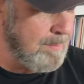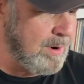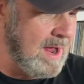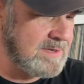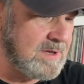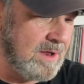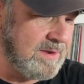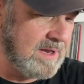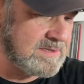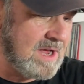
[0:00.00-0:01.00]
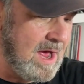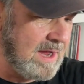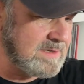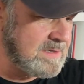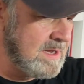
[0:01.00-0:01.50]
priced on
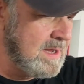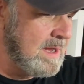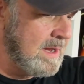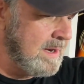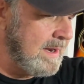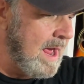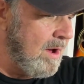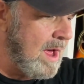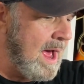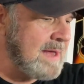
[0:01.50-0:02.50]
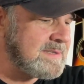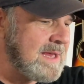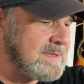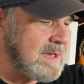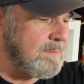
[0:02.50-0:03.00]
Discogs. Now, I
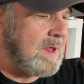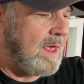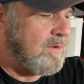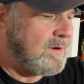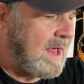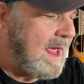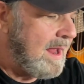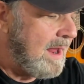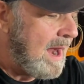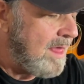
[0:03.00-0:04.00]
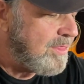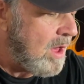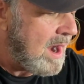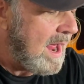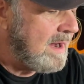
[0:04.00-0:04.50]
said something the other day, and I
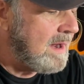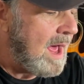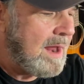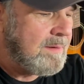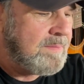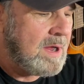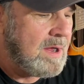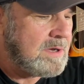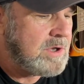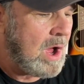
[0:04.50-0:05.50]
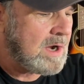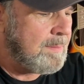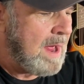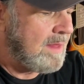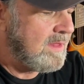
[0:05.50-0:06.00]
thought I, I talk
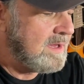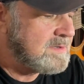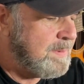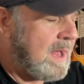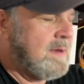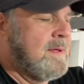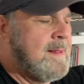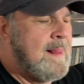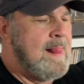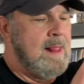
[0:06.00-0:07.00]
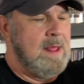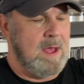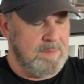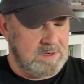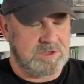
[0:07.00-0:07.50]
about these, but
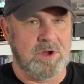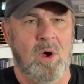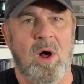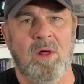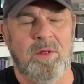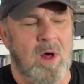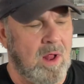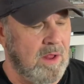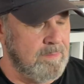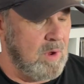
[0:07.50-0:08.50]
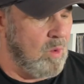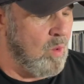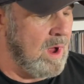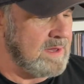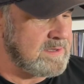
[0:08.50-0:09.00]
I'm gonna show all, all of them at
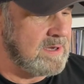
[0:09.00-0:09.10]
once.